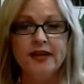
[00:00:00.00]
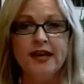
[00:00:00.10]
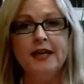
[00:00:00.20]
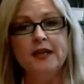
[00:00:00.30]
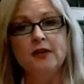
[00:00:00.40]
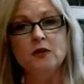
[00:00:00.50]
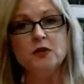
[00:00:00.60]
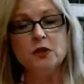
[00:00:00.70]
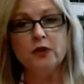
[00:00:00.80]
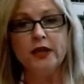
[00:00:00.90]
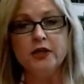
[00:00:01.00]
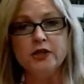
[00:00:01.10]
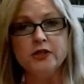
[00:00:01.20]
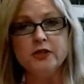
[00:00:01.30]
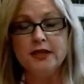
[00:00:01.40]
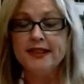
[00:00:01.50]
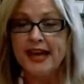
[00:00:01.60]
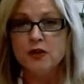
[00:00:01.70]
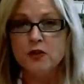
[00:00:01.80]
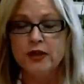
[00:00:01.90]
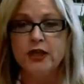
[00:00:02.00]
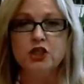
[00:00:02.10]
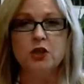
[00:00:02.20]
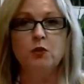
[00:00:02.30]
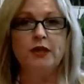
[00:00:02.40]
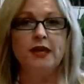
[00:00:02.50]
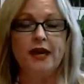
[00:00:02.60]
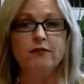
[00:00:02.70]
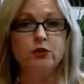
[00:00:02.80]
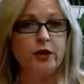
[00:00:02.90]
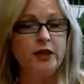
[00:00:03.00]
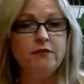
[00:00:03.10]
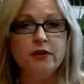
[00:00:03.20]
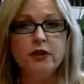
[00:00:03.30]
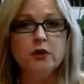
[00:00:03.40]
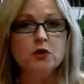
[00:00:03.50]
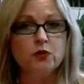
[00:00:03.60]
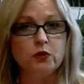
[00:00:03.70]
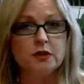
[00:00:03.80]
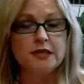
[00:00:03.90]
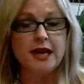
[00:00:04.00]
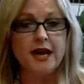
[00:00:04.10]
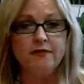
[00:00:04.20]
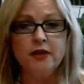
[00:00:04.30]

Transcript: And in that location, we have training videos for the staff,